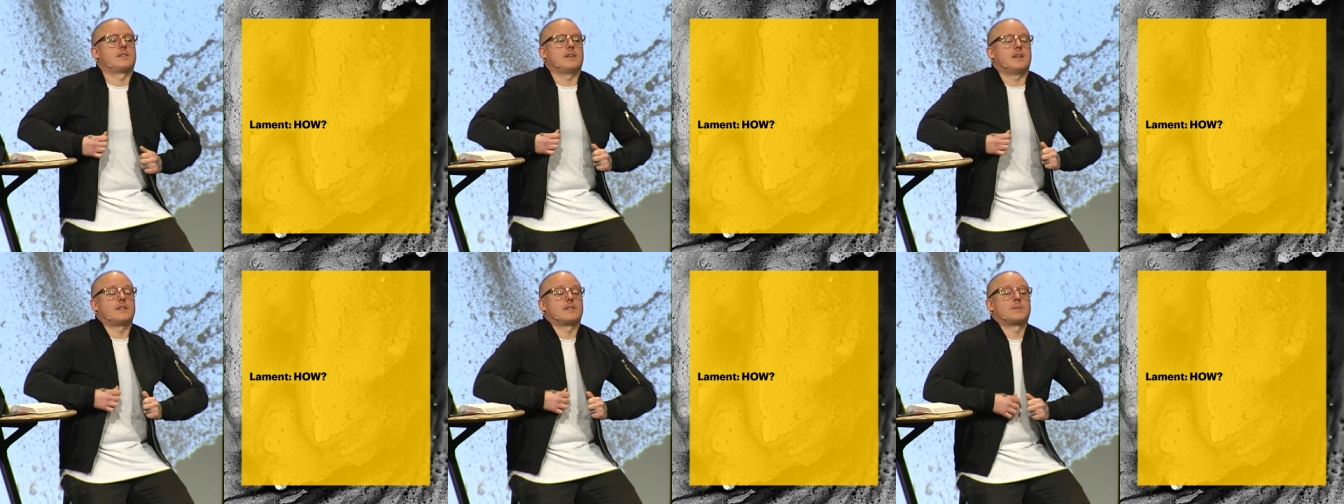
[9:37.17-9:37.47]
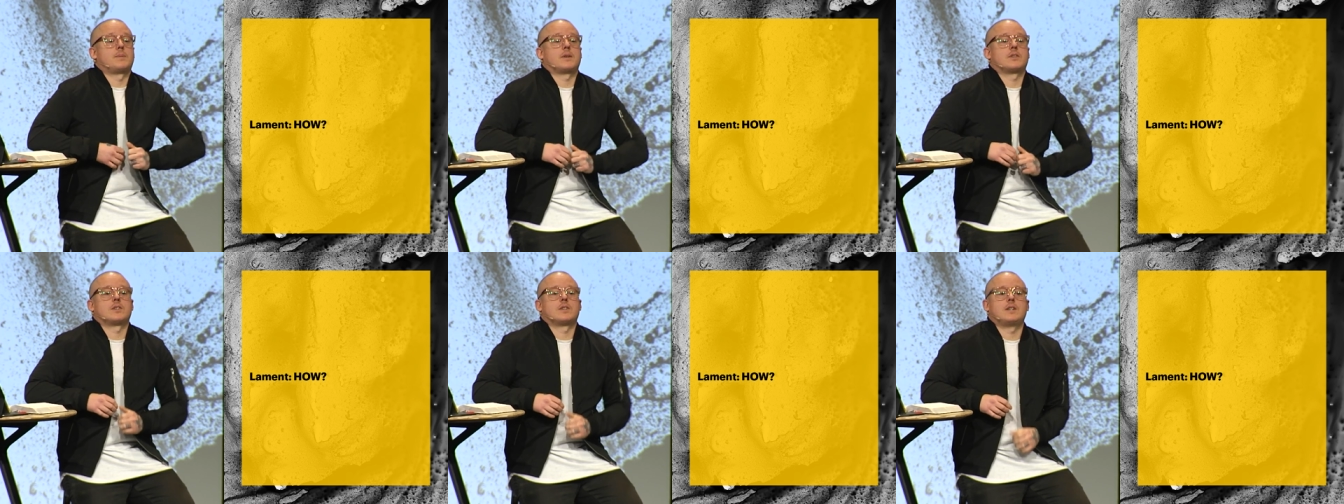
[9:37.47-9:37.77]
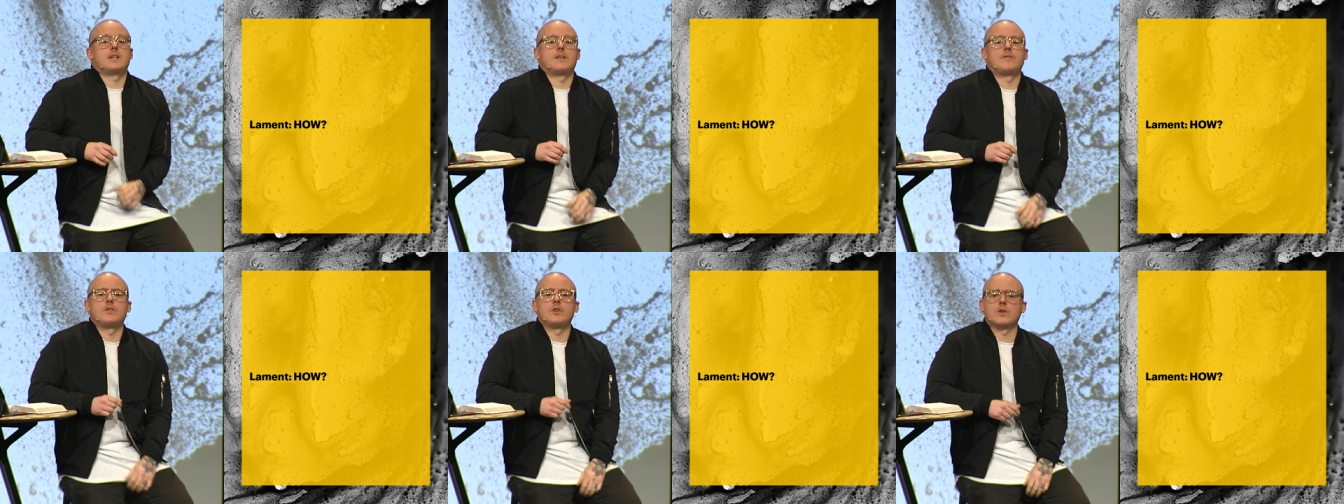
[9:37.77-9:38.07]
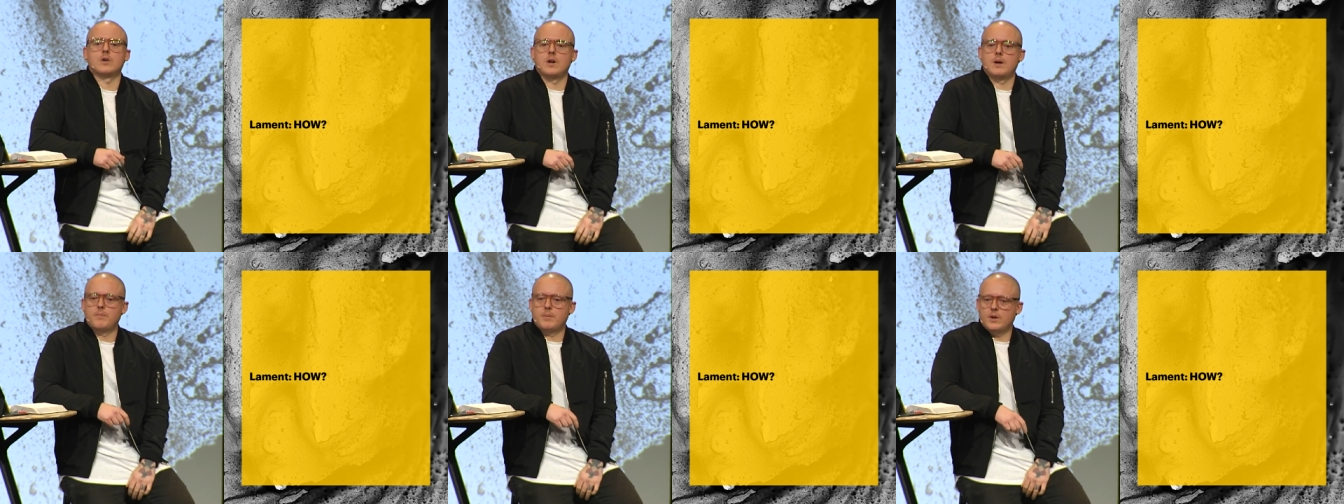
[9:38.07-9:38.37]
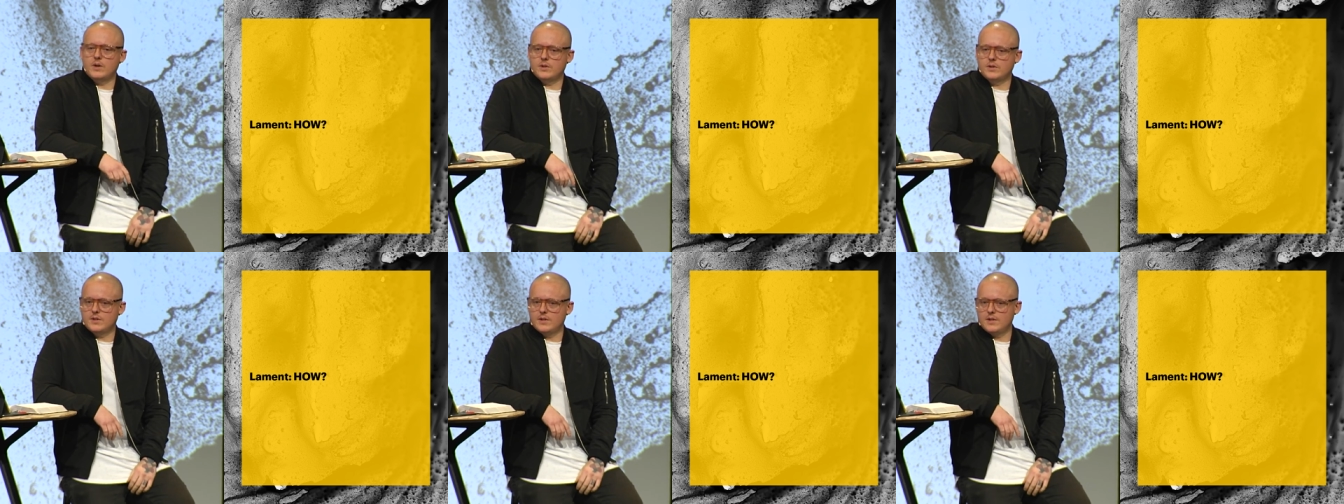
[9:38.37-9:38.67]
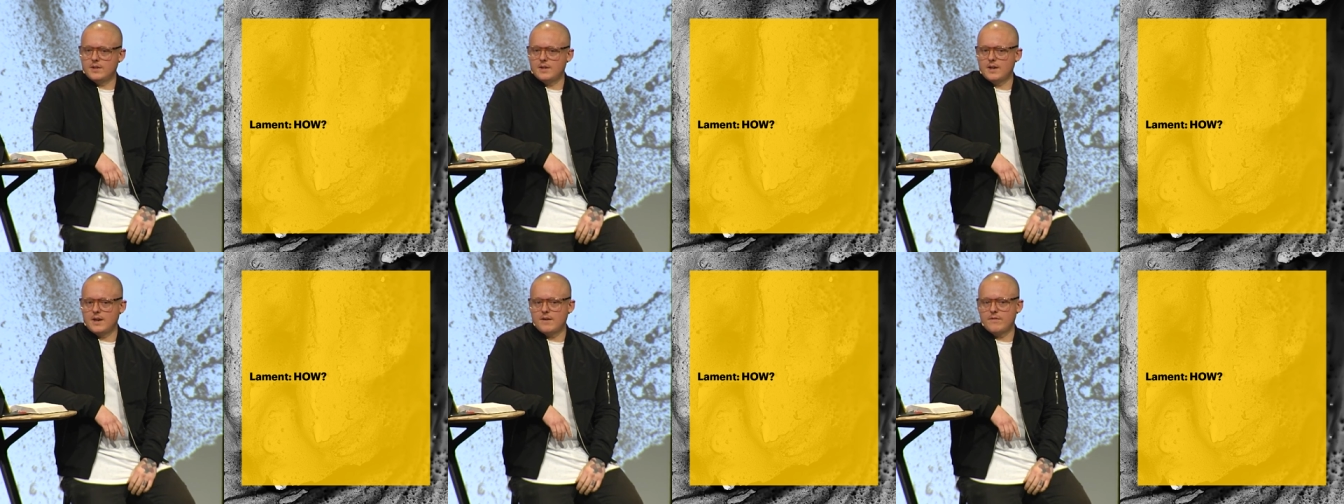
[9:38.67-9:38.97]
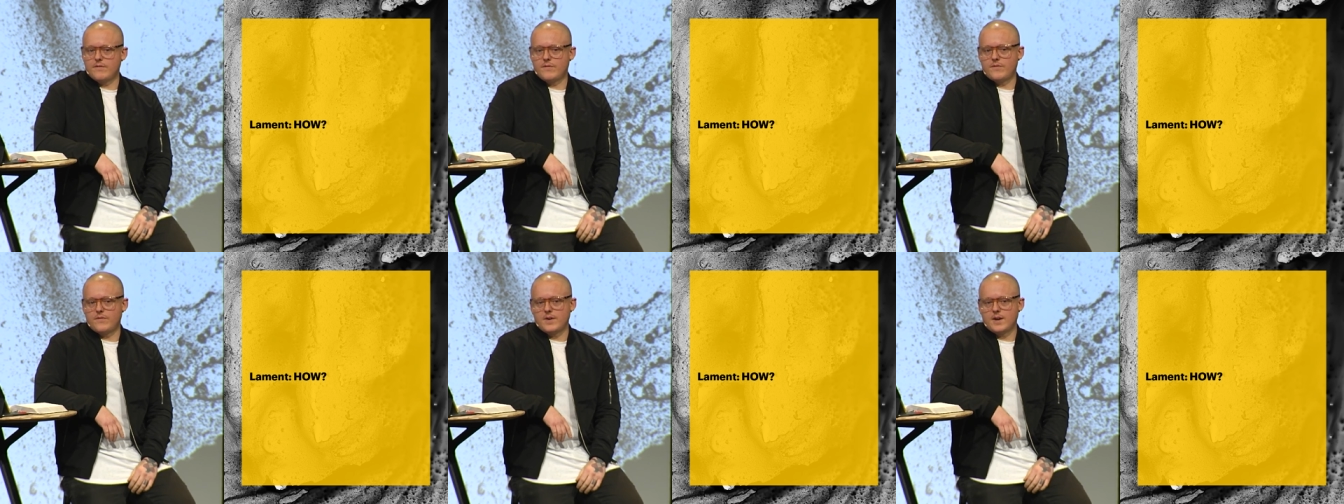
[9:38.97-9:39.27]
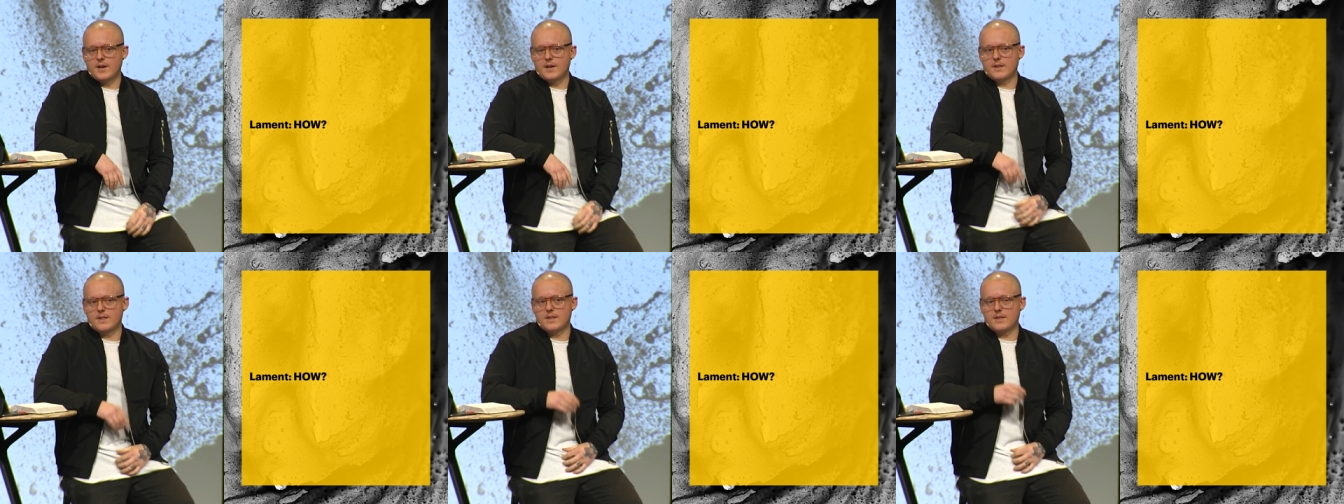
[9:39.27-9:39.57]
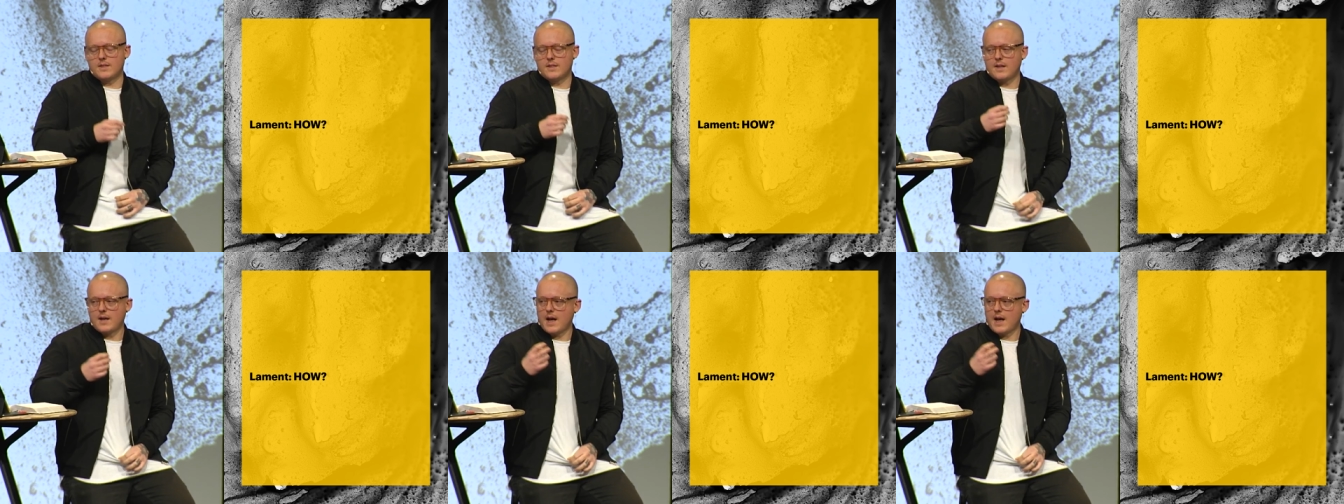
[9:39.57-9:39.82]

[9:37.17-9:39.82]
especially if you're a person of faith,